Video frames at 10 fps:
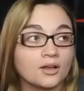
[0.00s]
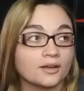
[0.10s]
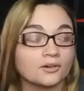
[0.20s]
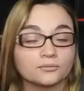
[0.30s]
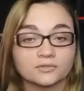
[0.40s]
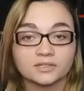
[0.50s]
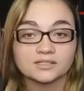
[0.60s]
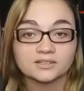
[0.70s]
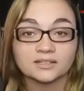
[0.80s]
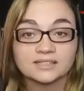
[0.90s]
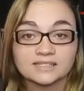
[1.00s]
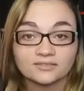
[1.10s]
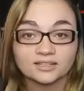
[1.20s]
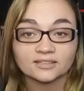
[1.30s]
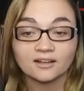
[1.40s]
I normally start at
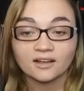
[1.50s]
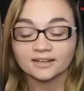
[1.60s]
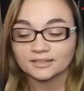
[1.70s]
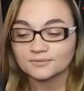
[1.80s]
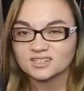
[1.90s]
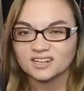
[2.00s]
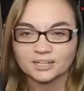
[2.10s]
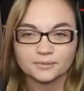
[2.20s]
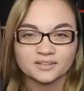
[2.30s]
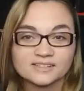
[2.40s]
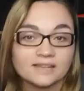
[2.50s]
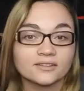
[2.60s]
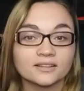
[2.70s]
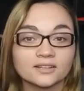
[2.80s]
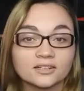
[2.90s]
7 o'clock and I'm starting about
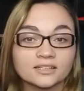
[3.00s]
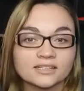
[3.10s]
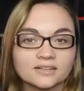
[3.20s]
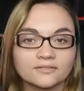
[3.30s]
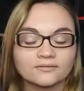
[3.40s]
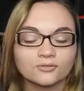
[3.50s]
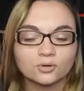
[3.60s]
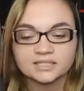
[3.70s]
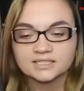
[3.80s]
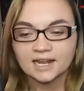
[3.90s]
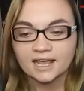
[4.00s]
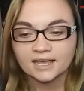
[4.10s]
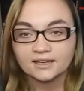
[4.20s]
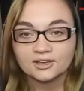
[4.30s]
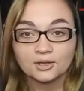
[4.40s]
7:30, 7:40
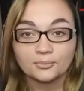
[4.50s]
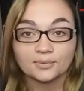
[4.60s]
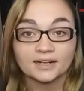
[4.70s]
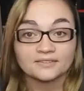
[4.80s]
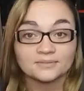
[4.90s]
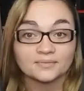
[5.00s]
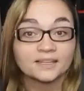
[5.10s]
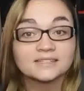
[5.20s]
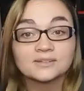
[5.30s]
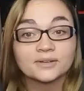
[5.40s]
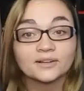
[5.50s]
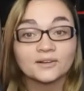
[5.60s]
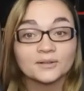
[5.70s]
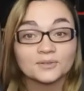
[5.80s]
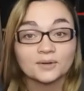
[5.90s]
today, but I have some things going
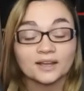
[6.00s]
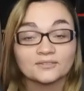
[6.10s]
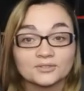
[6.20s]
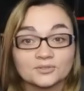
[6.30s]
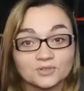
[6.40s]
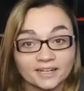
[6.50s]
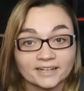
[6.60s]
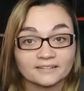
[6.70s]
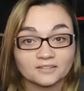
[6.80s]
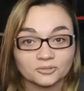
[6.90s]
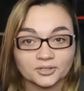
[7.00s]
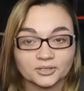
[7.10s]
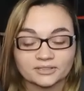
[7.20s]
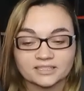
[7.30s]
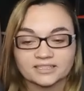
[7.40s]
on, so I have to do training a little bit
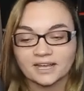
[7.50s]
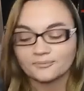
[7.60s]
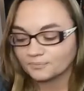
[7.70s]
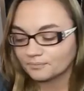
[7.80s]
early today.